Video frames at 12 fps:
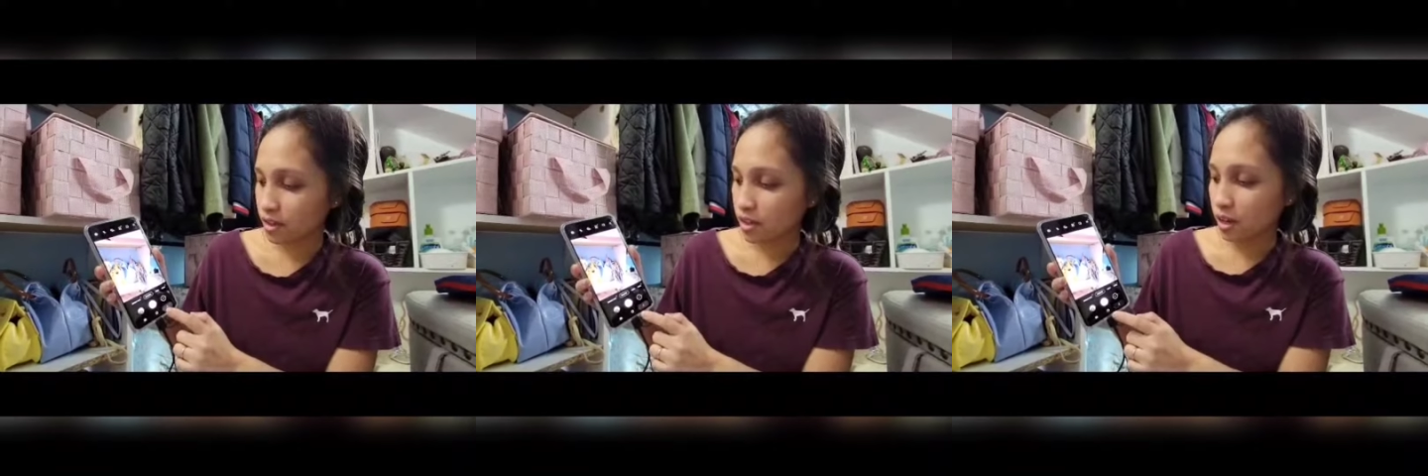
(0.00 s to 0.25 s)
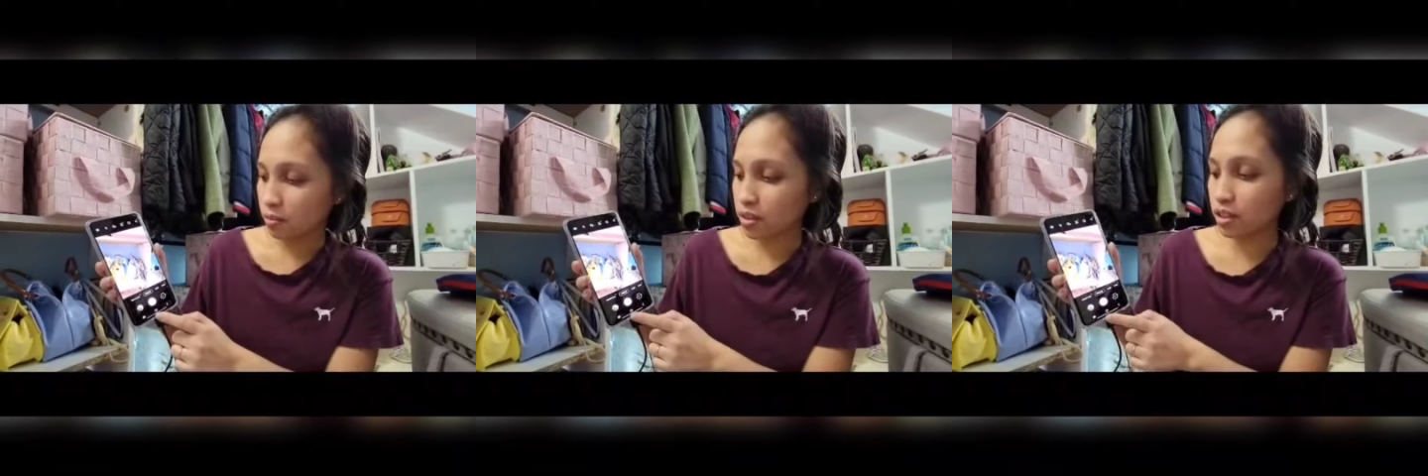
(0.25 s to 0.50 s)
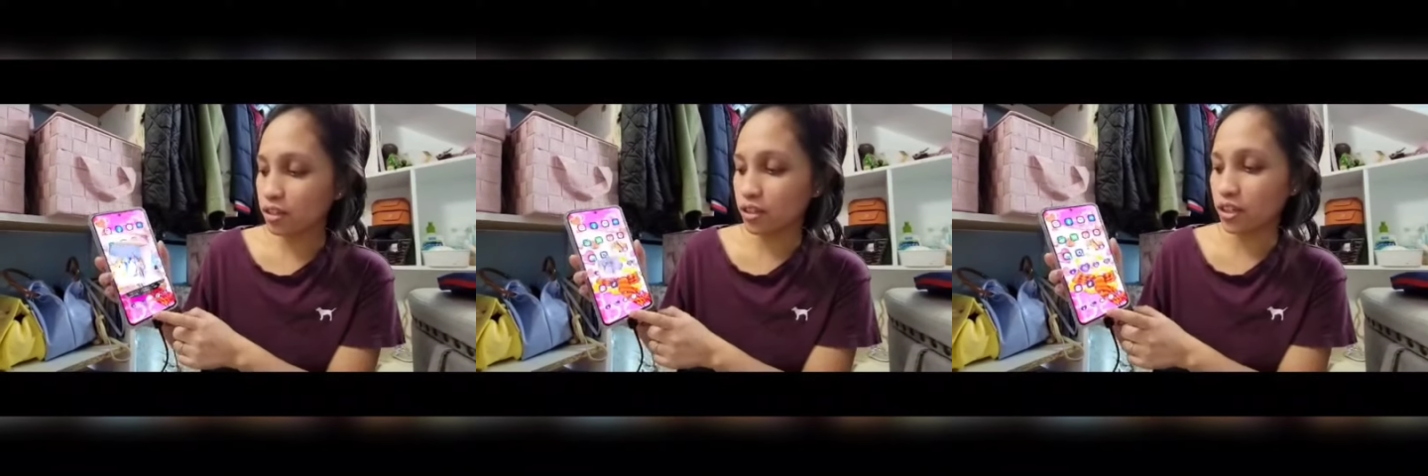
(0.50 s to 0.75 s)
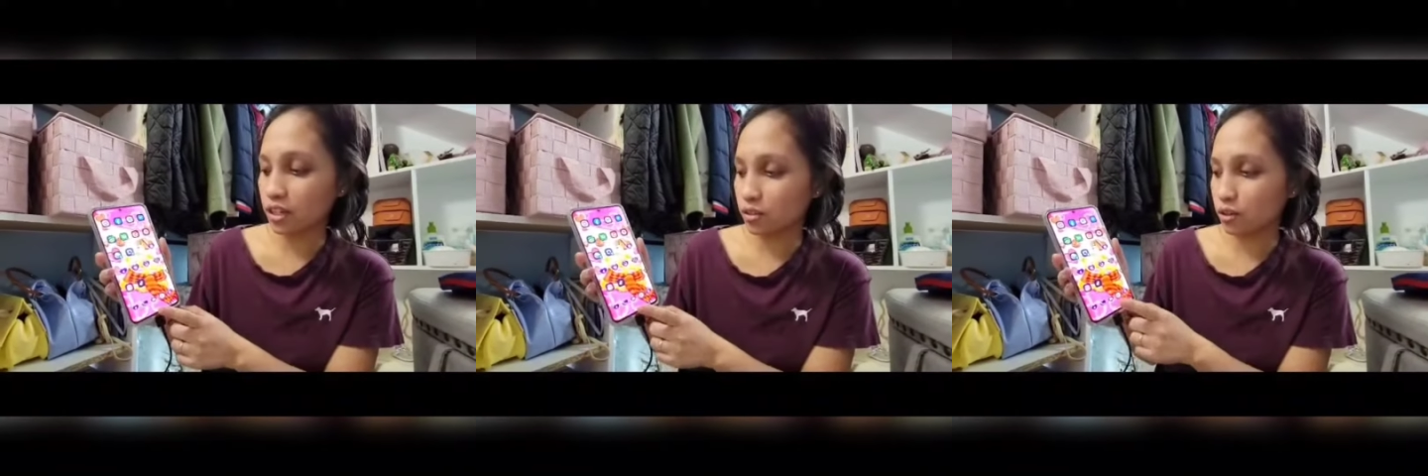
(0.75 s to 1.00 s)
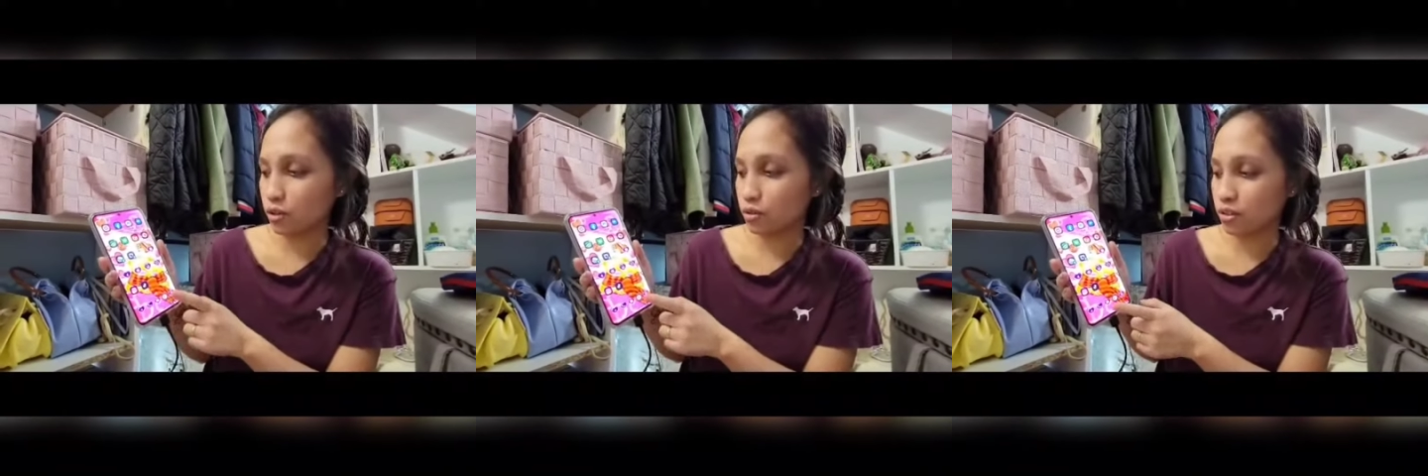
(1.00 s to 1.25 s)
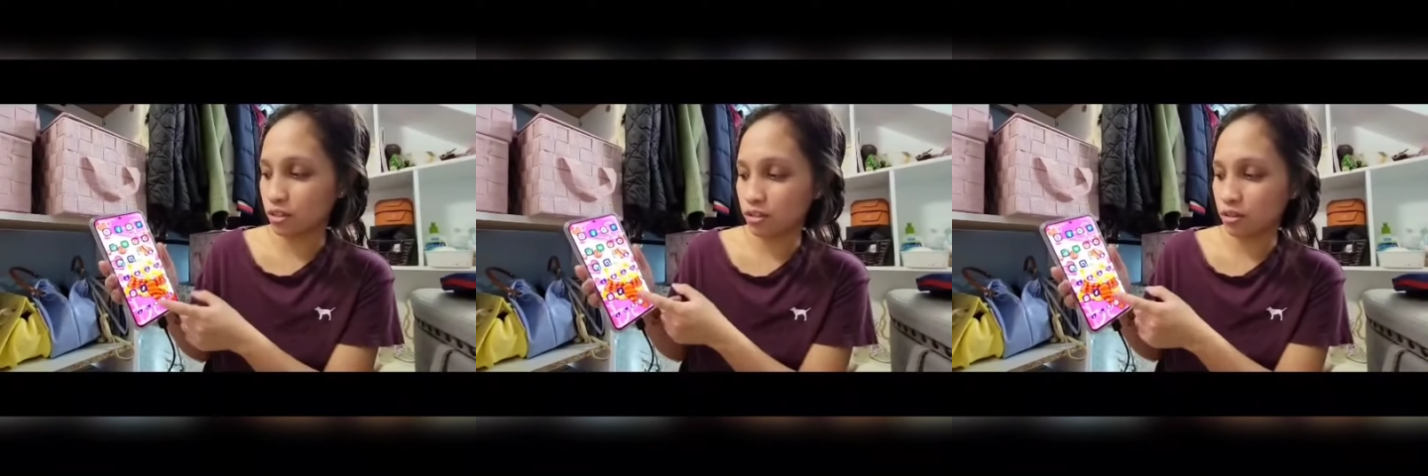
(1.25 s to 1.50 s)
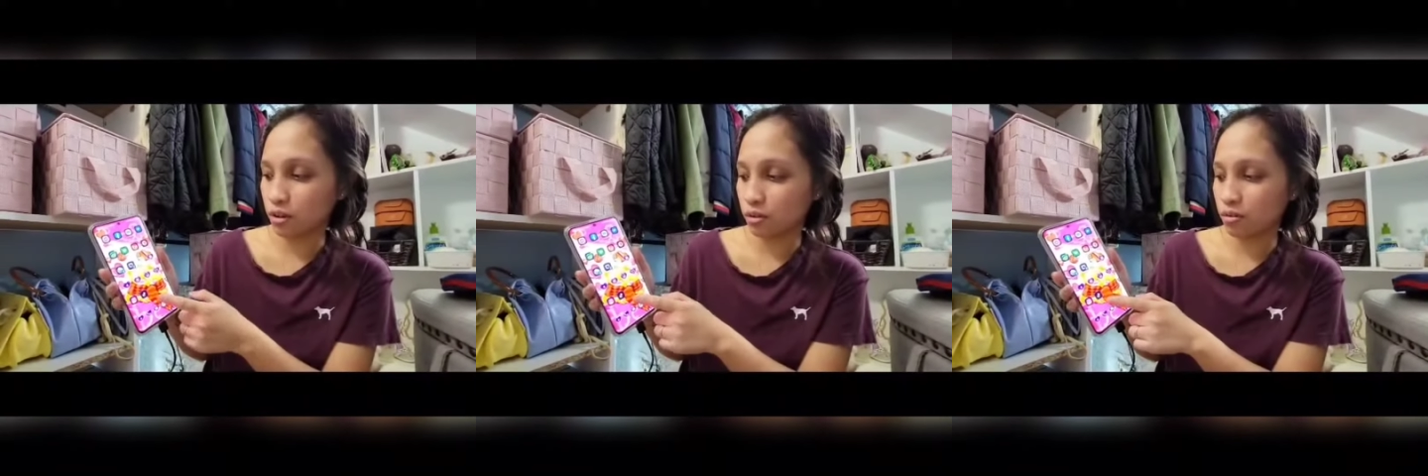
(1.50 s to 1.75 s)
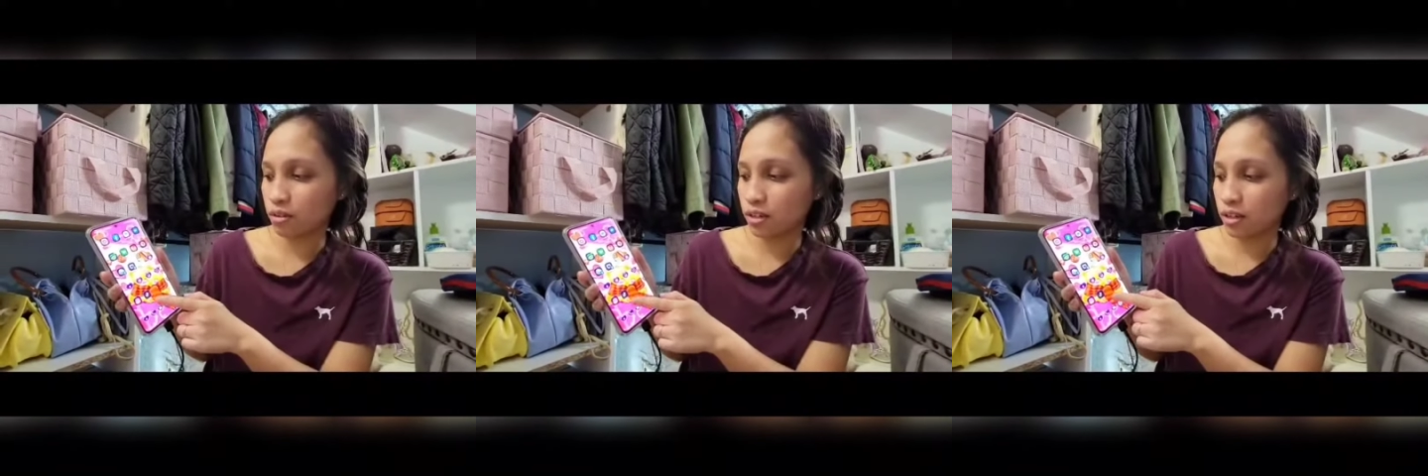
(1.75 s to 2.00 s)
I'm still learning to use this
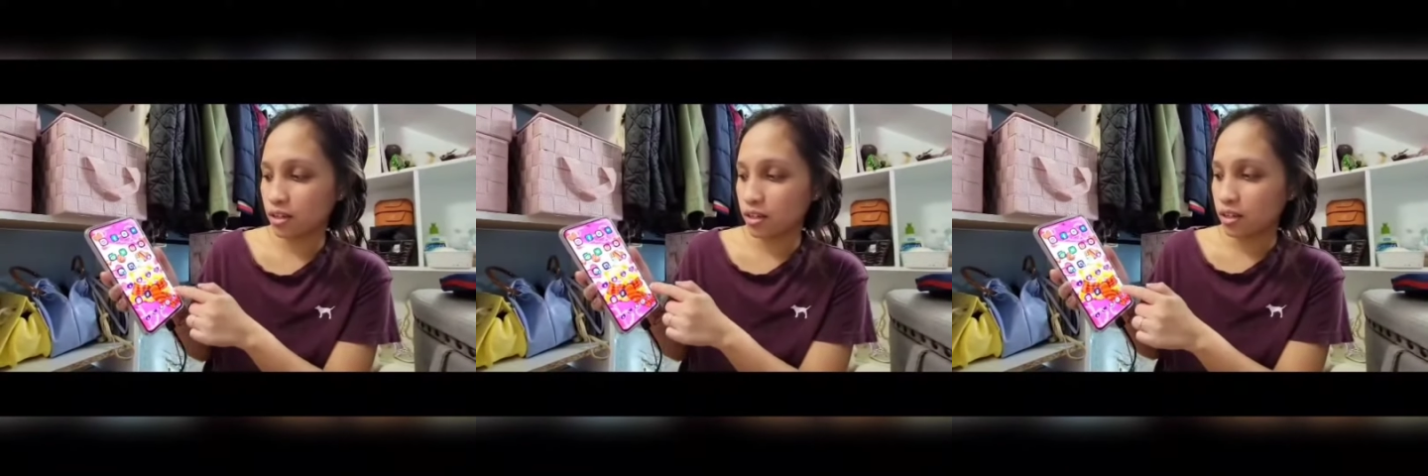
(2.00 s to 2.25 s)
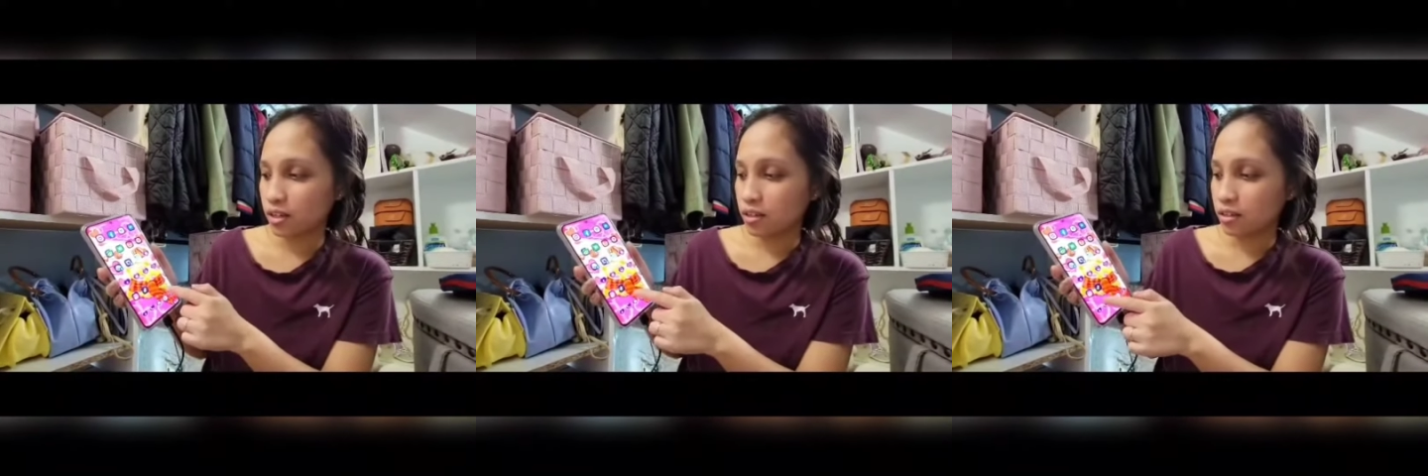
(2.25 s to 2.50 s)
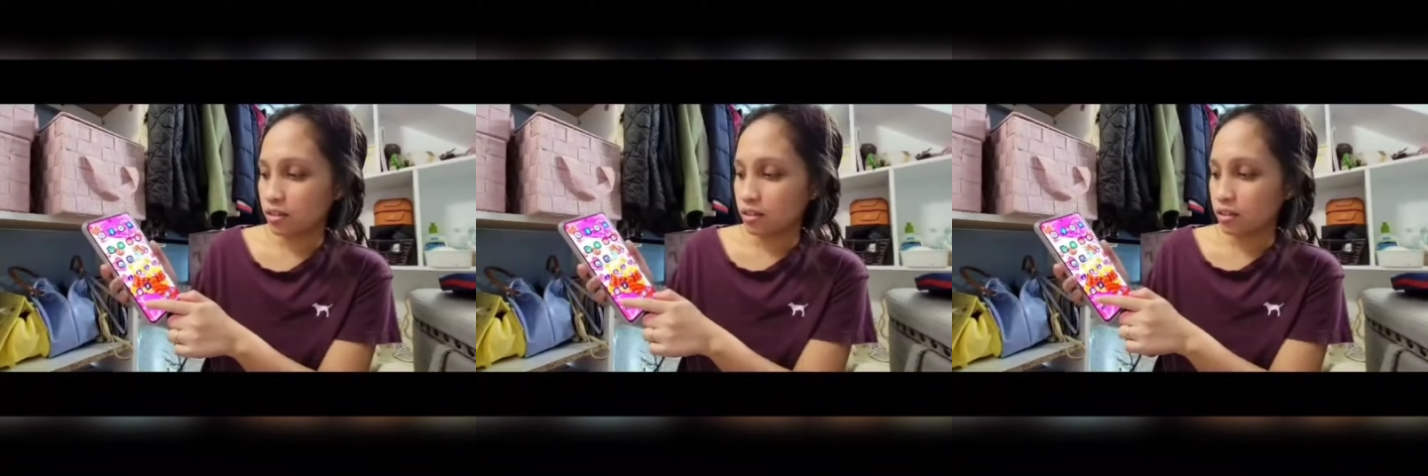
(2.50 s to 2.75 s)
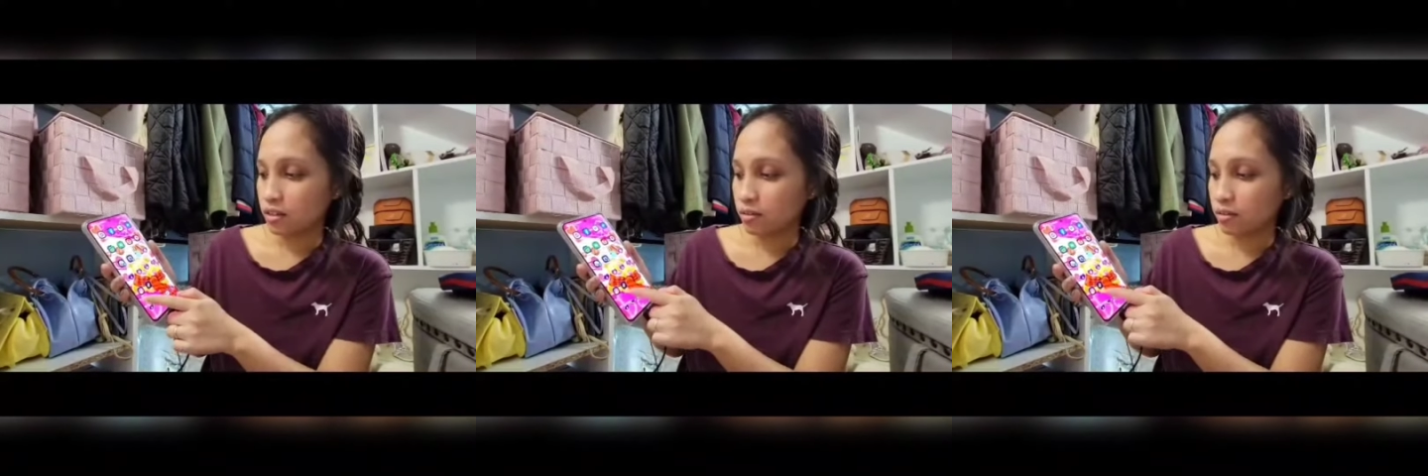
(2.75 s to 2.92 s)
though,